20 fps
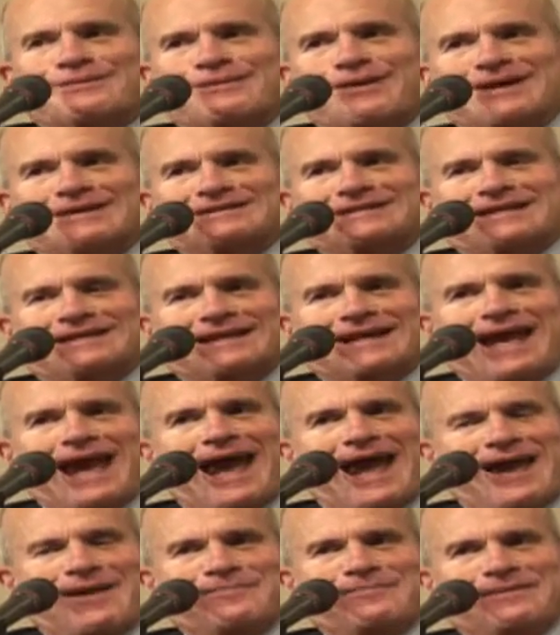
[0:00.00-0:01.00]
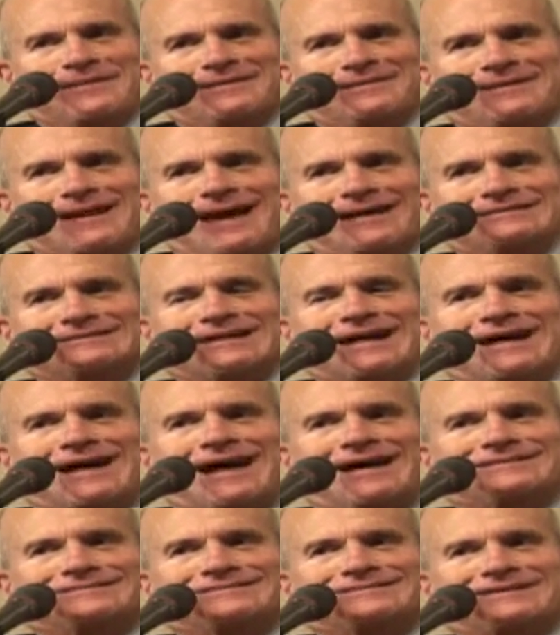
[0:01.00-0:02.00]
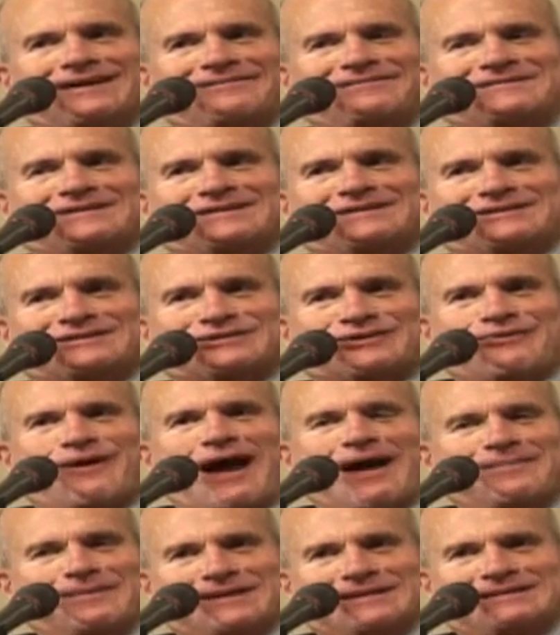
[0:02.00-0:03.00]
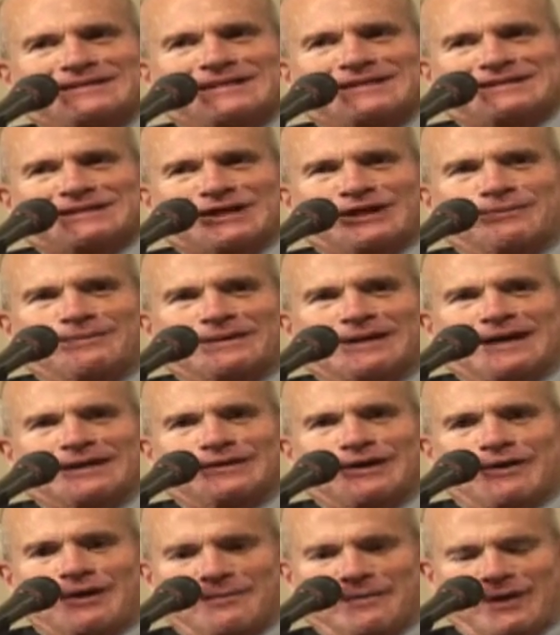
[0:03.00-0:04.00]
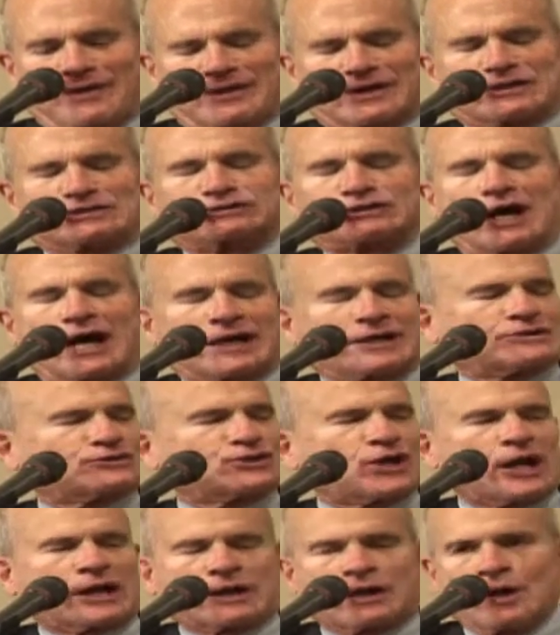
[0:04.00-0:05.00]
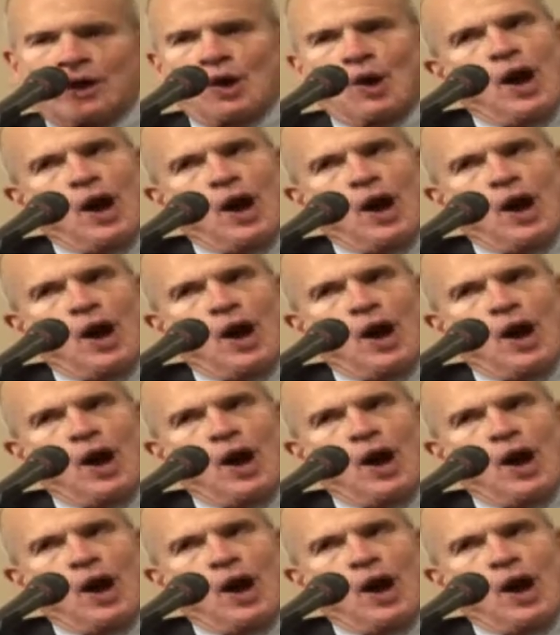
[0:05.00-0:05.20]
went to the Cape, and I'd love to describe it in detail, but I know I'm on the clock, Chuck.